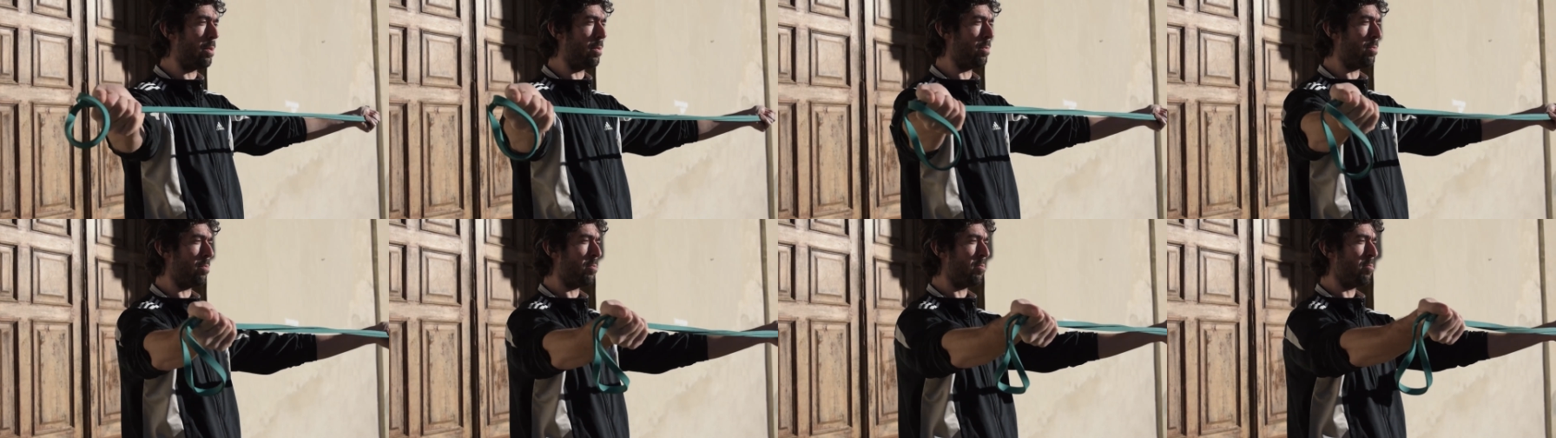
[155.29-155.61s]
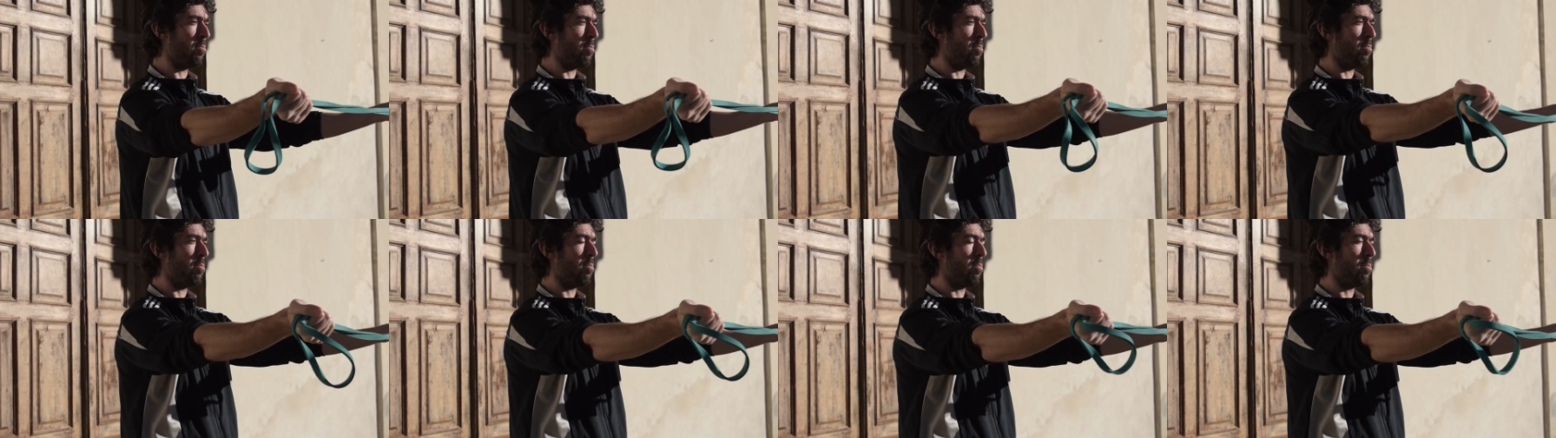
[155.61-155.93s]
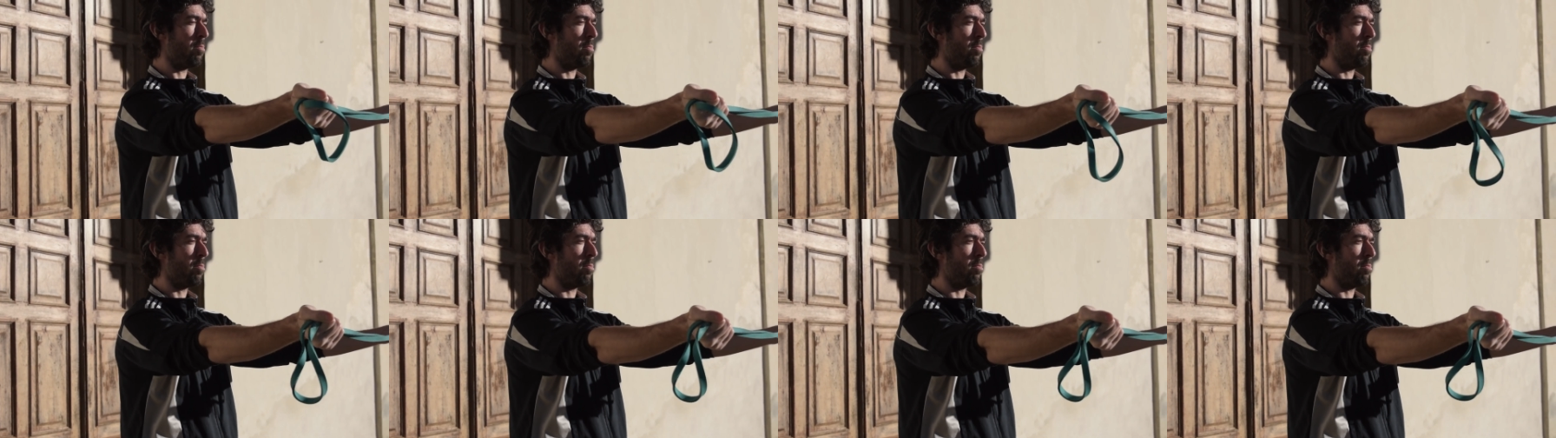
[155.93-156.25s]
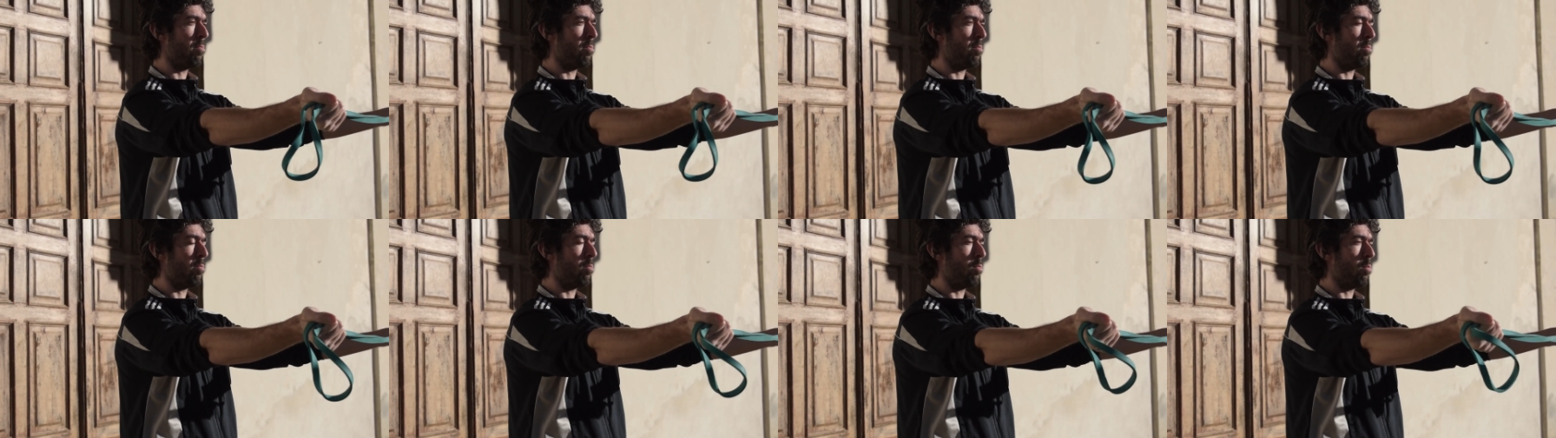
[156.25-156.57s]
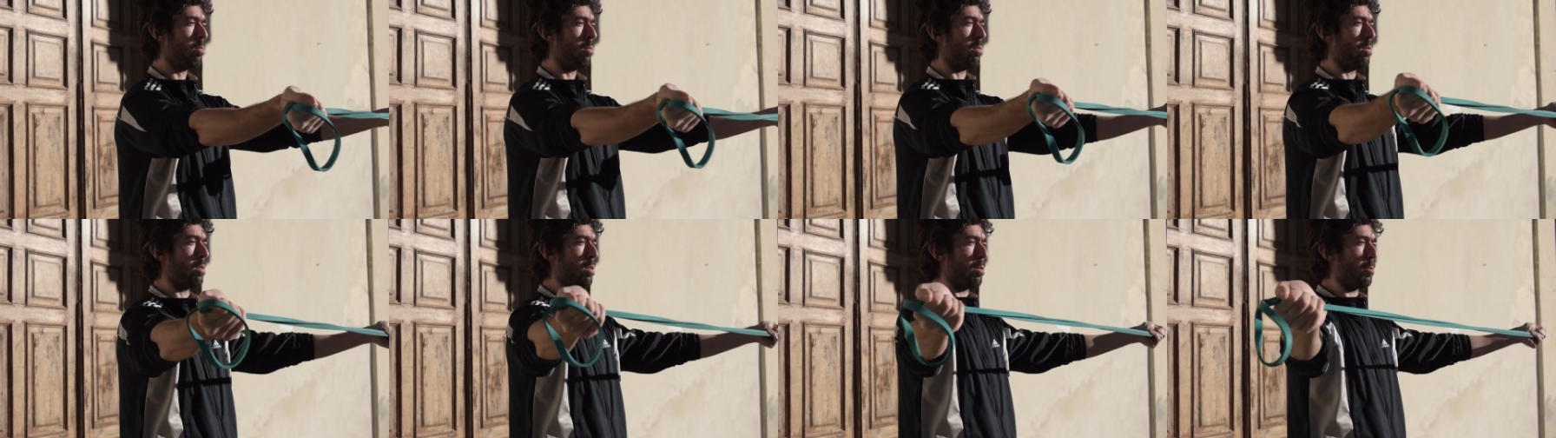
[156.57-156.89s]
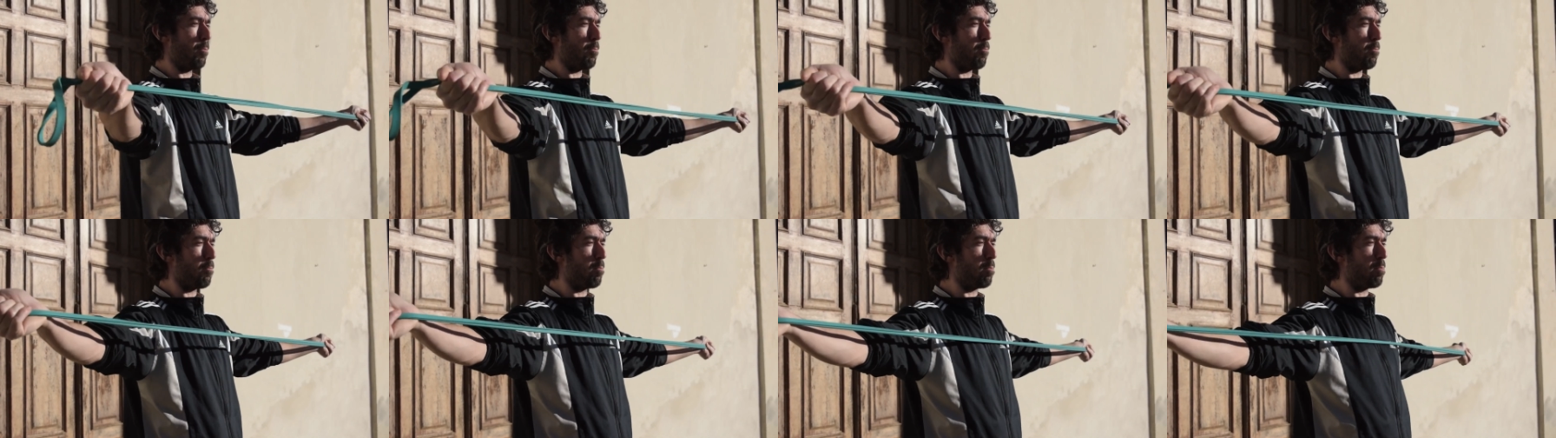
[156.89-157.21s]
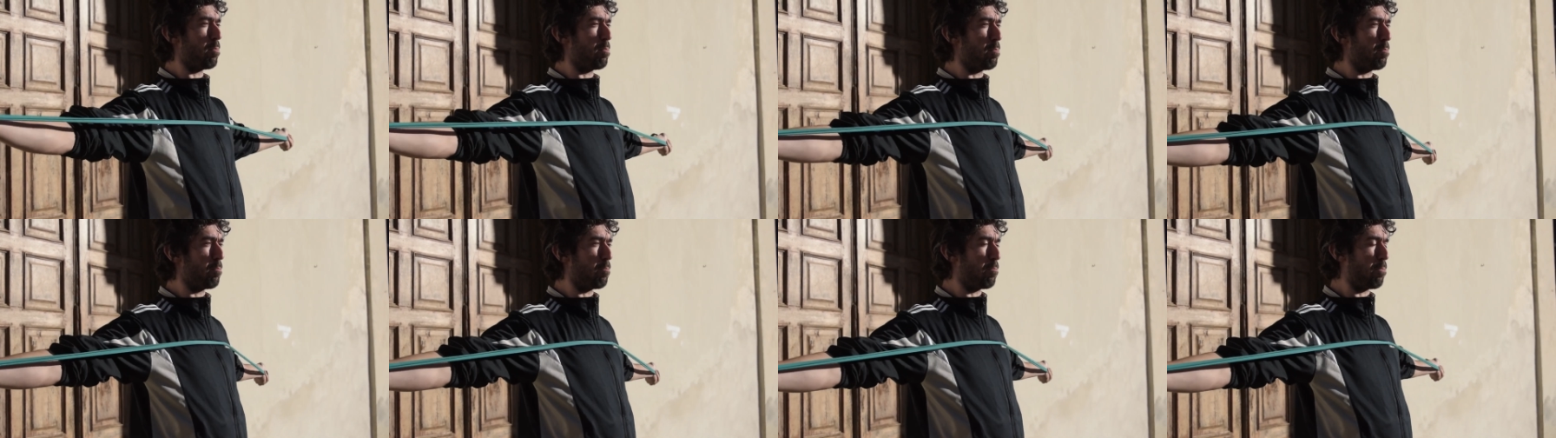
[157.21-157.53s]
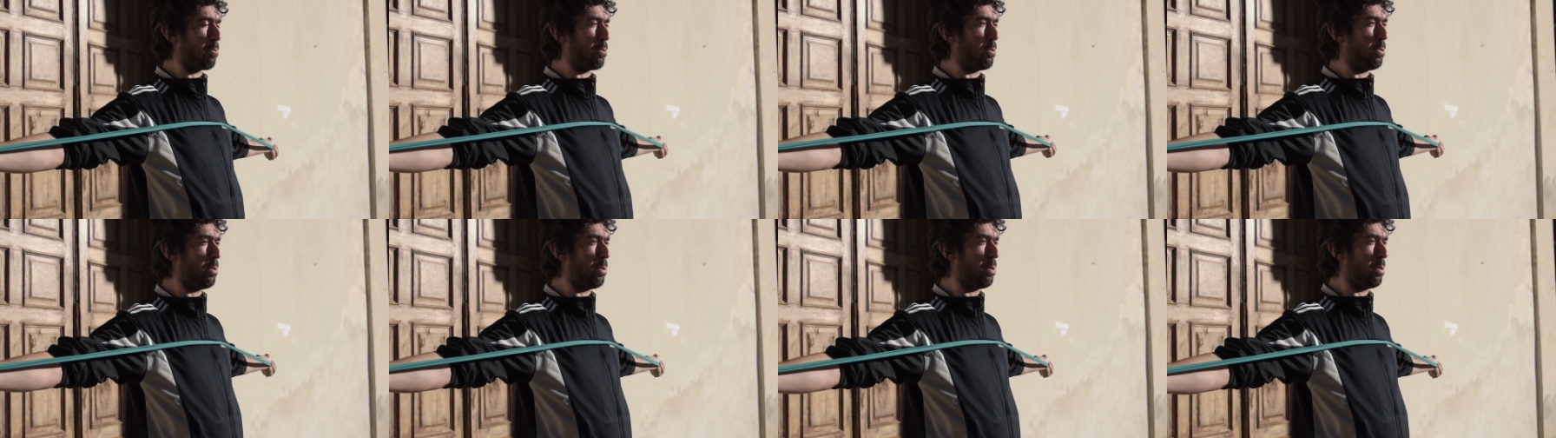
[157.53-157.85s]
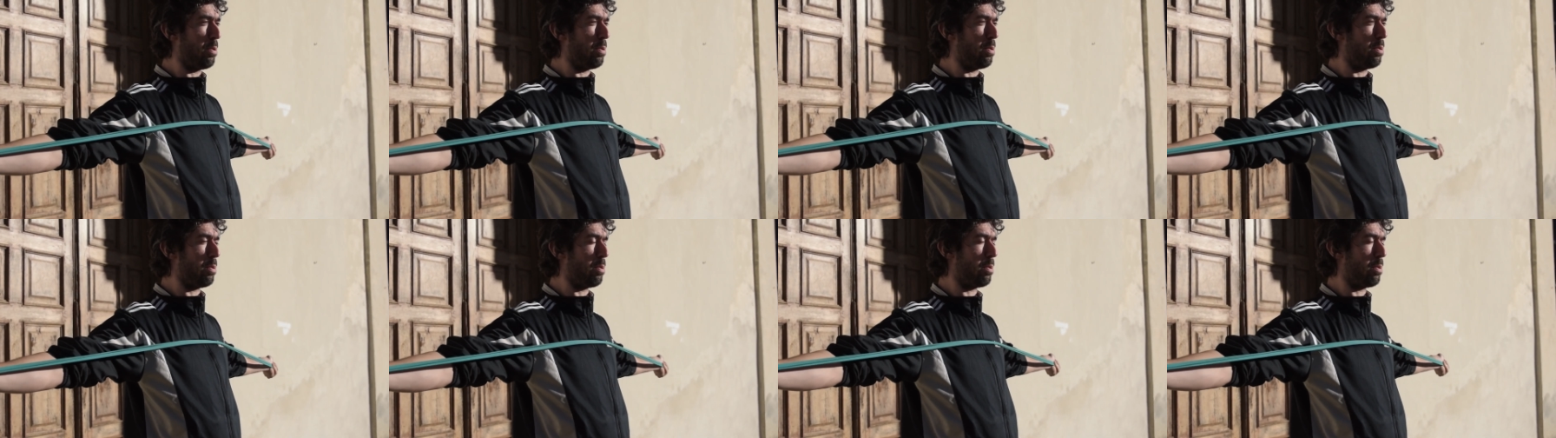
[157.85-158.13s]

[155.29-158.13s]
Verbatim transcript: Think about pinching your shoulders blades